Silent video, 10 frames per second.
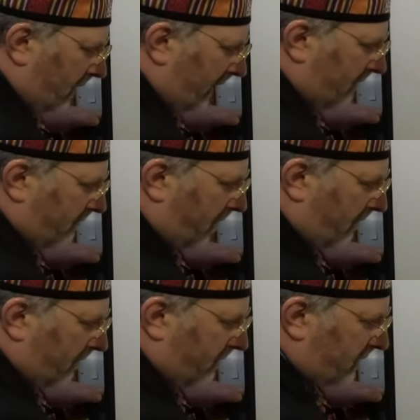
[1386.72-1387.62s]
less
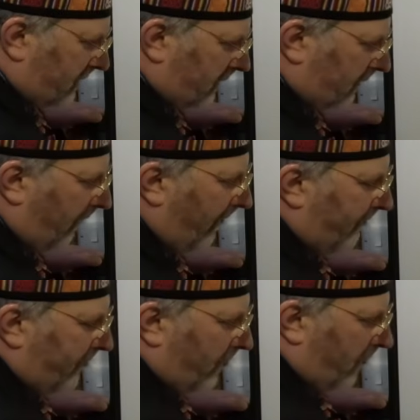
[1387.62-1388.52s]
popular still,
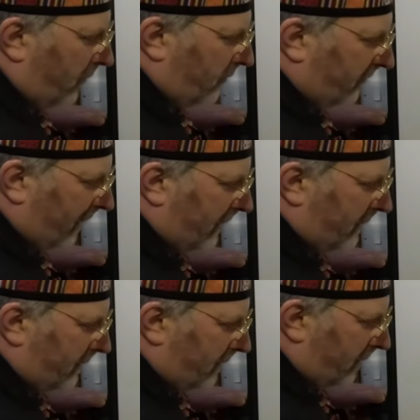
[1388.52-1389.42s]
an
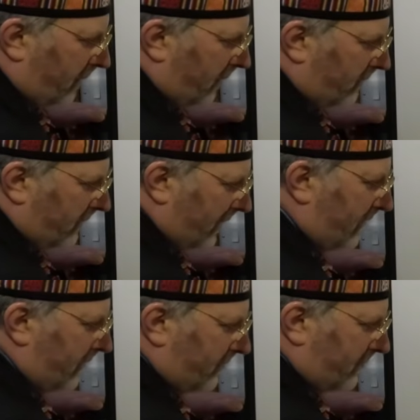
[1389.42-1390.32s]

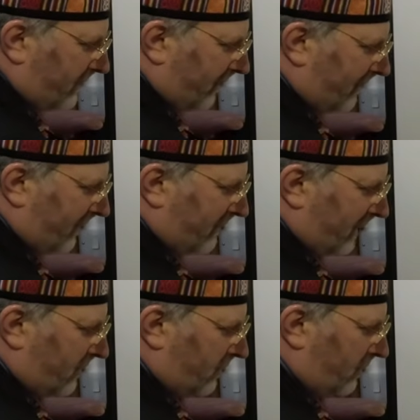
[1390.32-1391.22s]
Oceanian
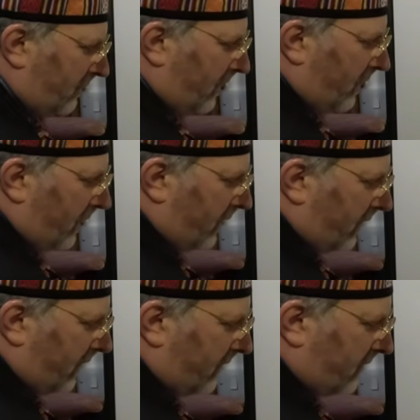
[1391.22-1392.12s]
civilization,
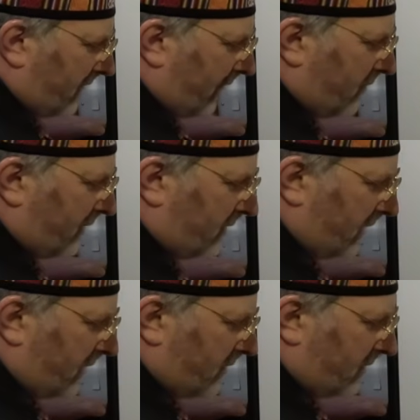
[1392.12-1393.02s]
the
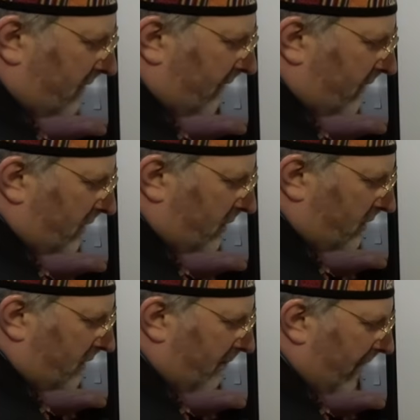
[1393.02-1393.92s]
Southeast Asian
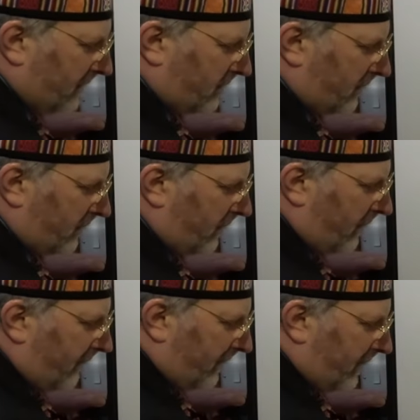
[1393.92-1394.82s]
civilization, Tibetan,
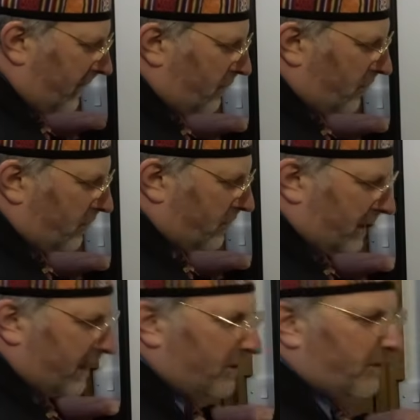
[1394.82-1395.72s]
the Indus
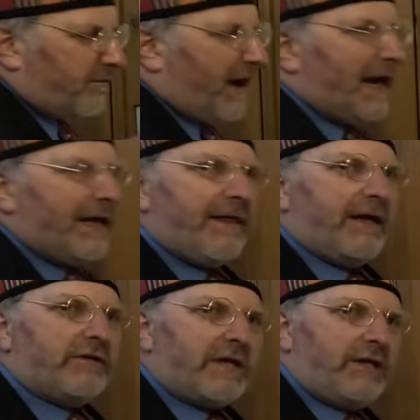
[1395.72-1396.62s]
Valley,
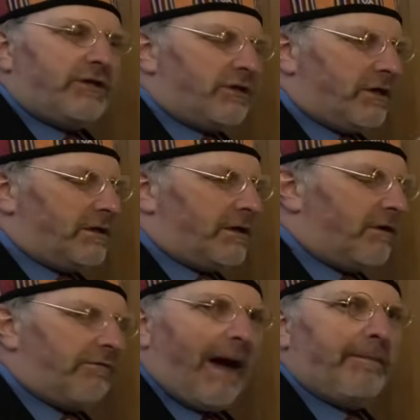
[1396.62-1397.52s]
that's the ancient
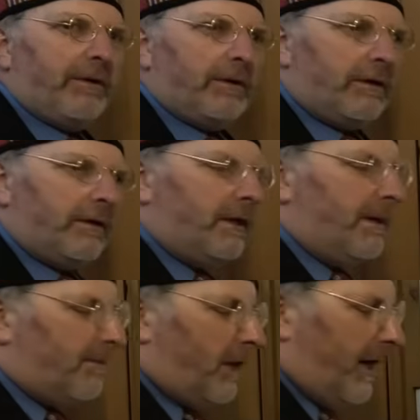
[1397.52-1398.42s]
Harappa,
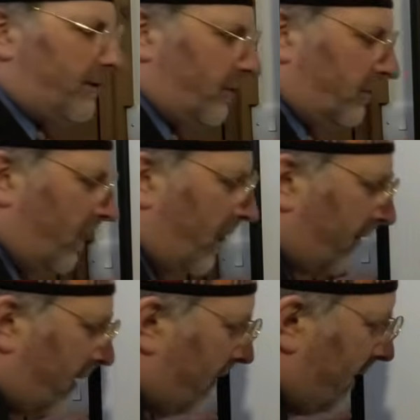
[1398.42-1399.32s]

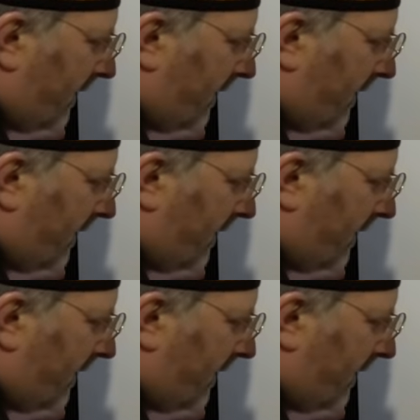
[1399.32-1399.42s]
Mohenjo-Daro